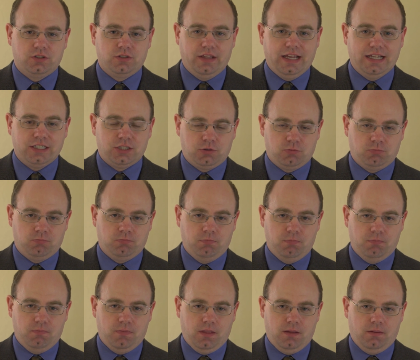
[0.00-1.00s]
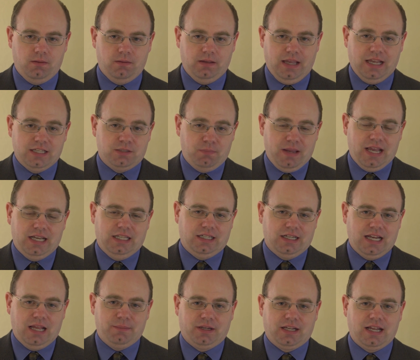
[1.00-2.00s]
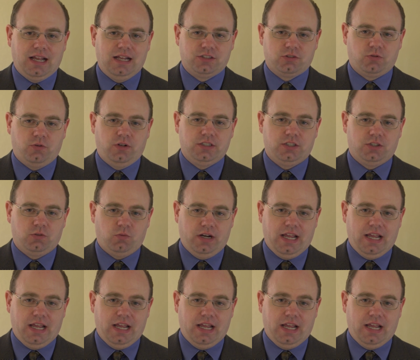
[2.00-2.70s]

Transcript: So it has bad economic consequences.